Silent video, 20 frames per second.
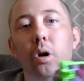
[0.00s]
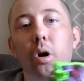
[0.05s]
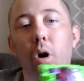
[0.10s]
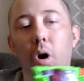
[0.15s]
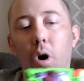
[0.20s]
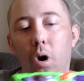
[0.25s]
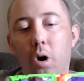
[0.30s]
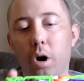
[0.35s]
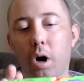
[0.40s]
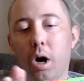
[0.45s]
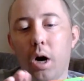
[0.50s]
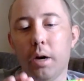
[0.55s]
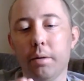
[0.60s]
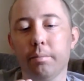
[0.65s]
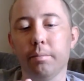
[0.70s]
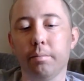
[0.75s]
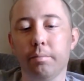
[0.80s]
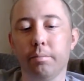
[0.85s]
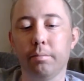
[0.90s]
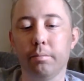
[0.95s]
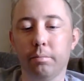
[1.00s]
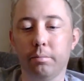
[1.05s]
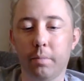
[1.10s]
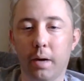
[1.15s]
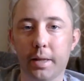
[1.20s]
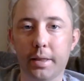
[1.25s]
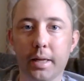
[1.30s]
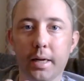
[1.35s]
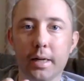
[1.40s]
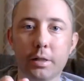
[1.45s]
Hold on.
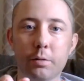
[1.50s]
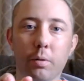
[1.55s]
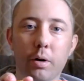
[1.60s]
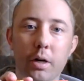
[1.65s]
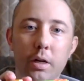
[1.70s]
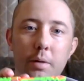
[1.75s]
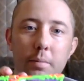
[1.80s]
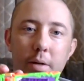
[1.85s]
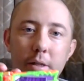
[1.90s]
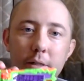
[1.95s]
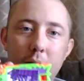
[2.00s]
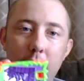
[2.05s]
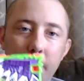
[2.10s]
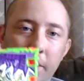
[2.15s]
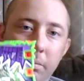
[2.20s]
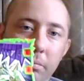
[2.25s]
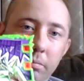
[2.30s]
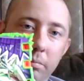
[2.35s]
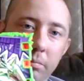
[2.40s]
I think it's wanting to be stubborn.